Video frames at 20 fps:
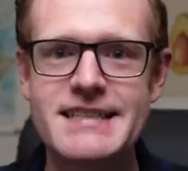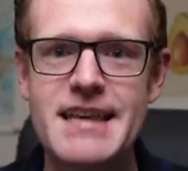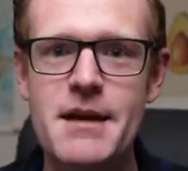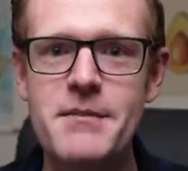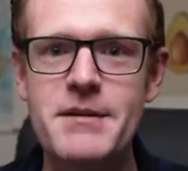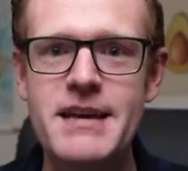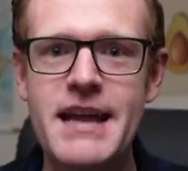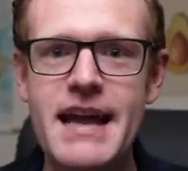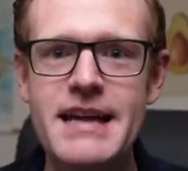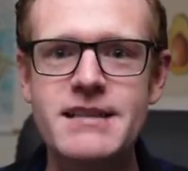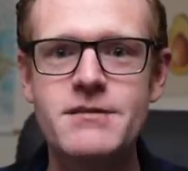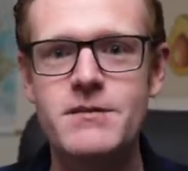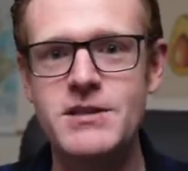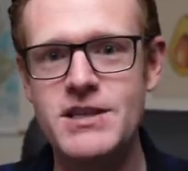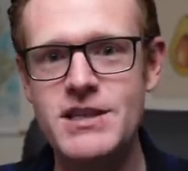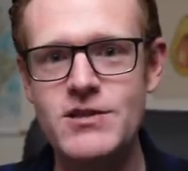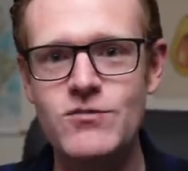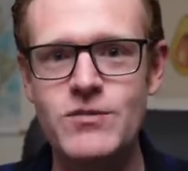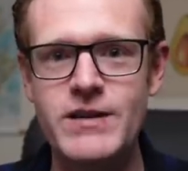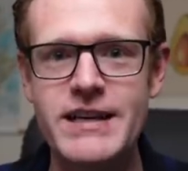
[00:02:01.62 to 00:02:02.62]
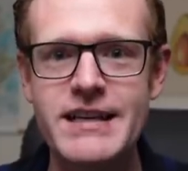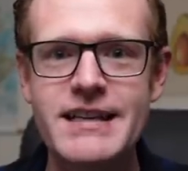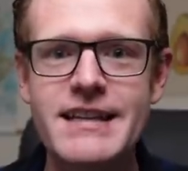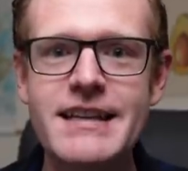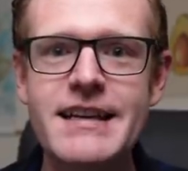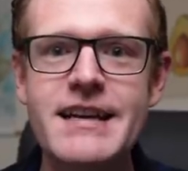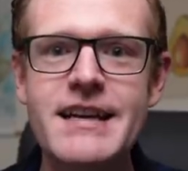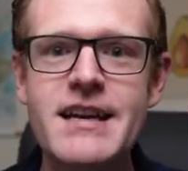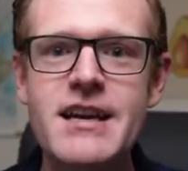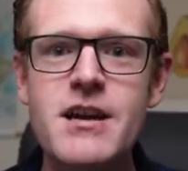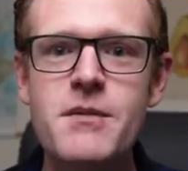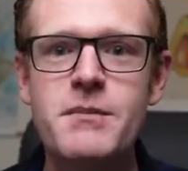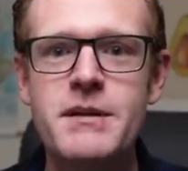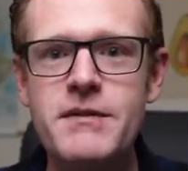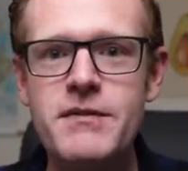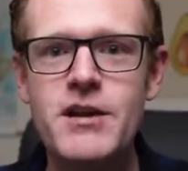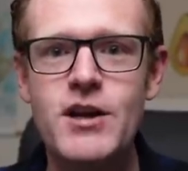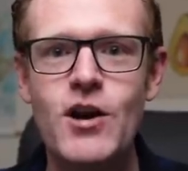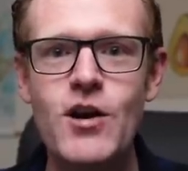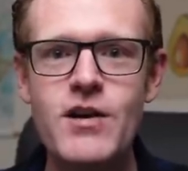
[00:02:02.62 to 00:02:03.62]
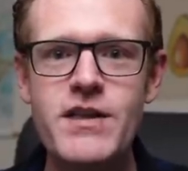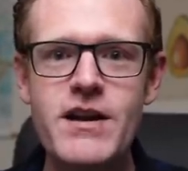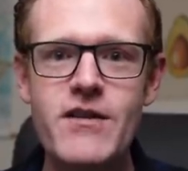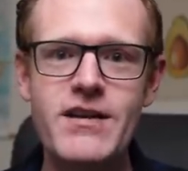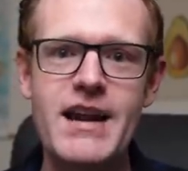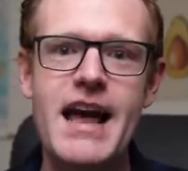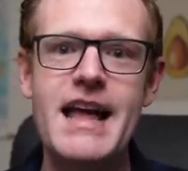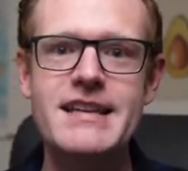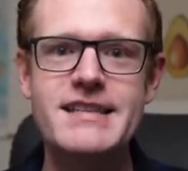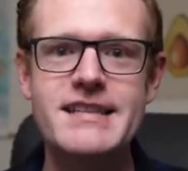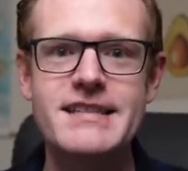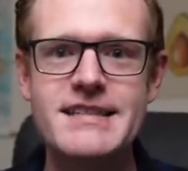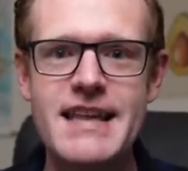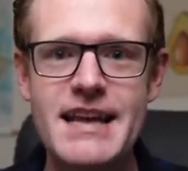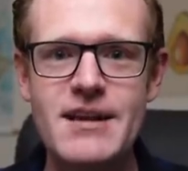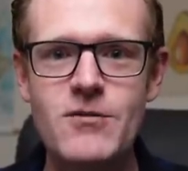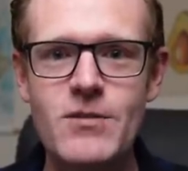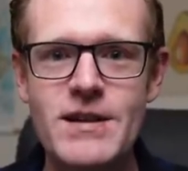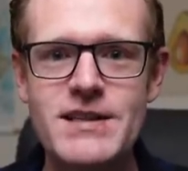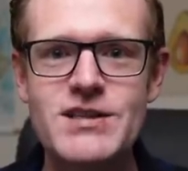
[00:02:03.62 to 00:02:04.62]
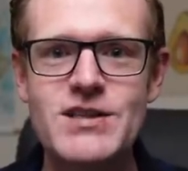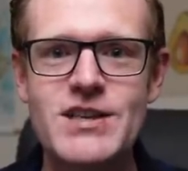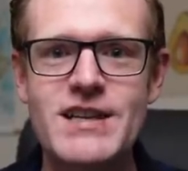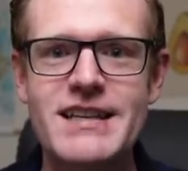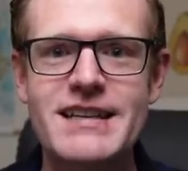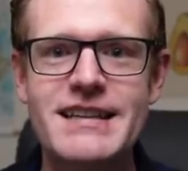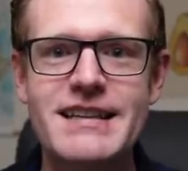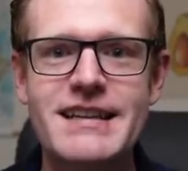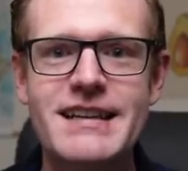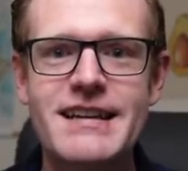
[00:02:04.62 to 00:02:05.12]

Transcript: Salmon Act, which is real, but if you go there, it answers that question.